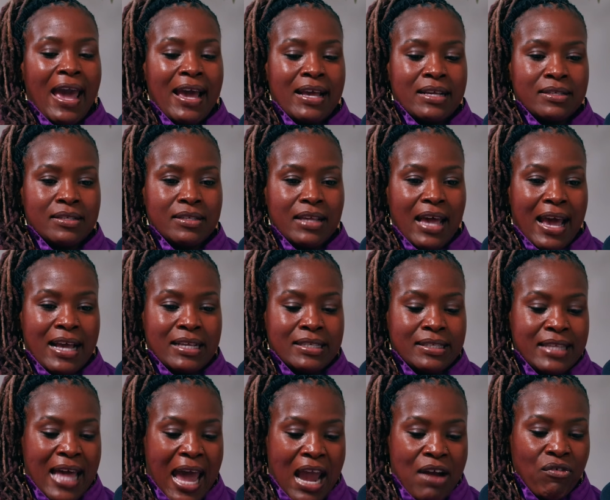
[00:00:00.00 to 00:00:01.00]
as
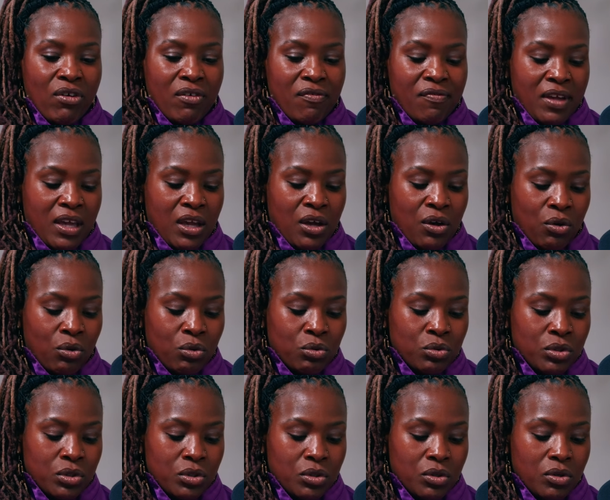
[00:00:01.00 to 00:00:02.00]
that
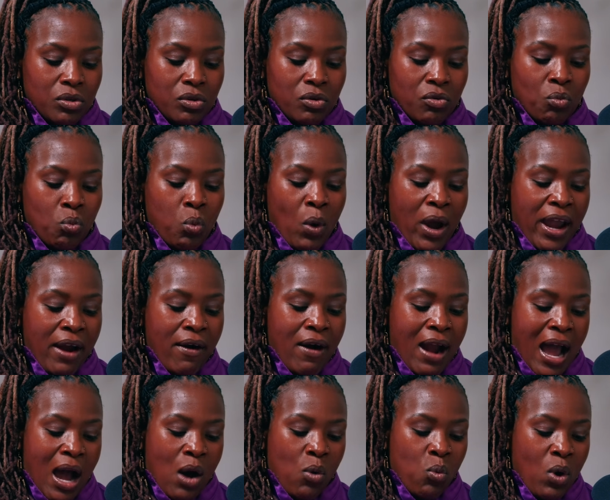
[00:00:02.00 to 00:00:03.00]
revealed where
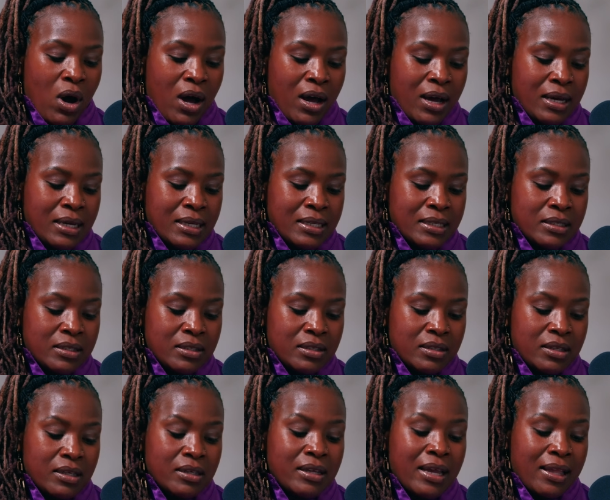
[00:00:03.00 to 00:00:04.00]
I was
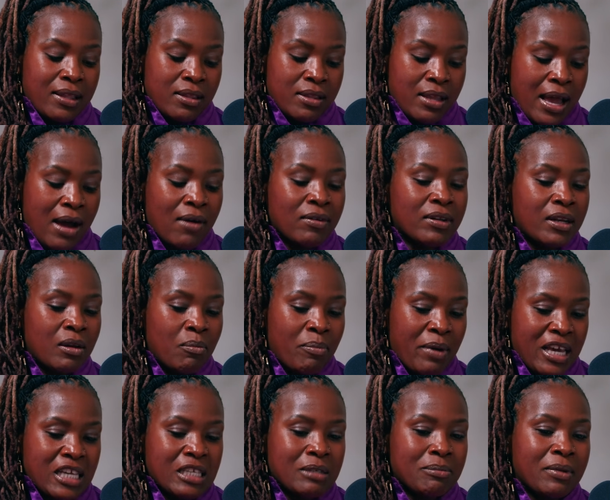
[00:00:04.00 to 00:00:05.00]
down in the
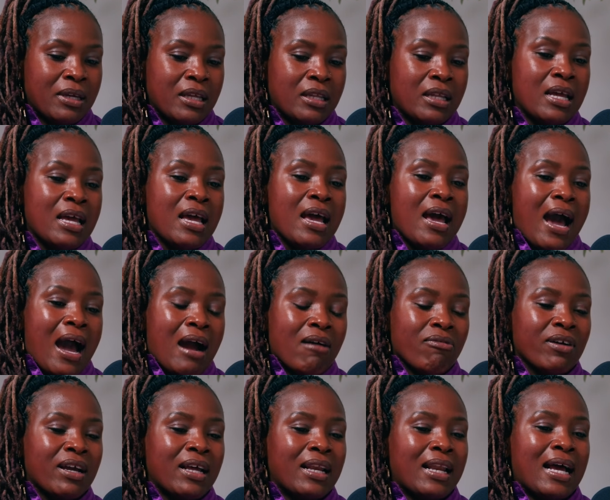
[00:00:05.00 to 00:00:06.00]
basement, I
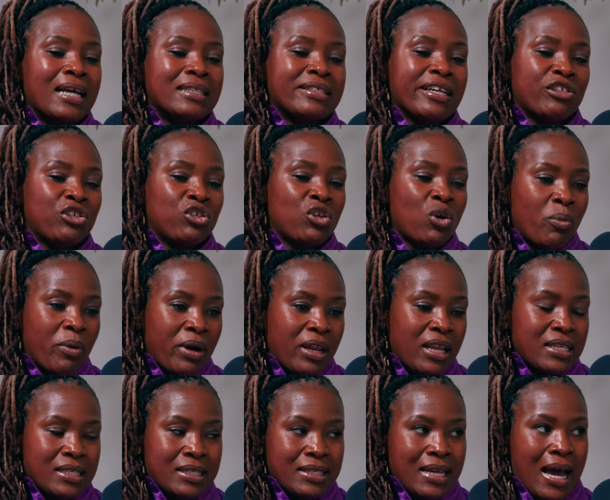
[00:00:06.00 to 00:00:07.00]
realized that, you know what,
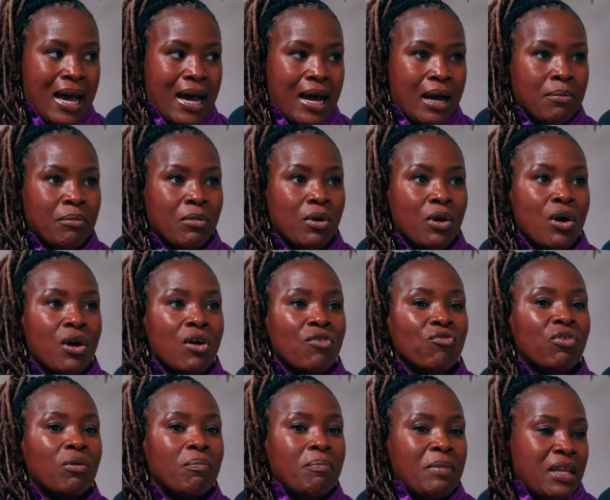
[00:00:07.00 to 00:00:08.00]
it's time
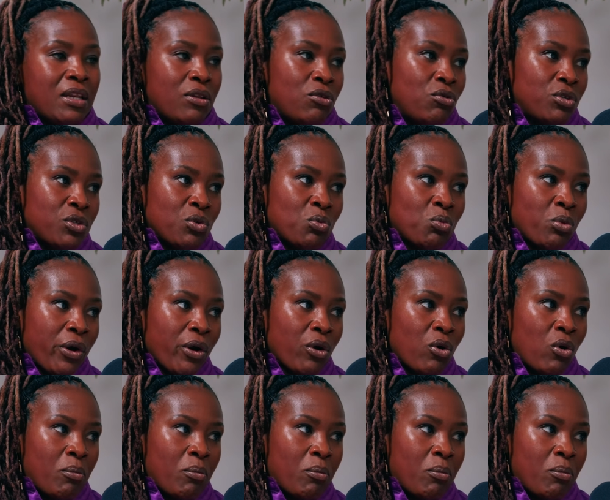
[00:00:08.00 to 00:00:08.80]
for me to do some work